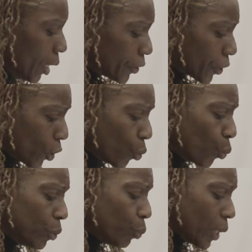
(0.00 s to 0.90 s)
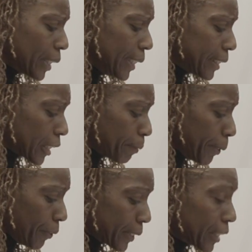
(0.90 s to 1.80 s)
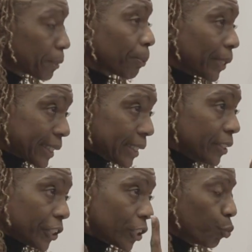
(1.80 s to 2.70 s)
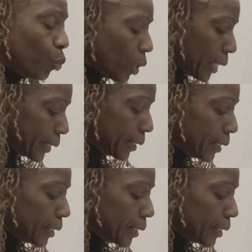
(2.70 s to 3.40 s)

So when one of these experiences is present, just one,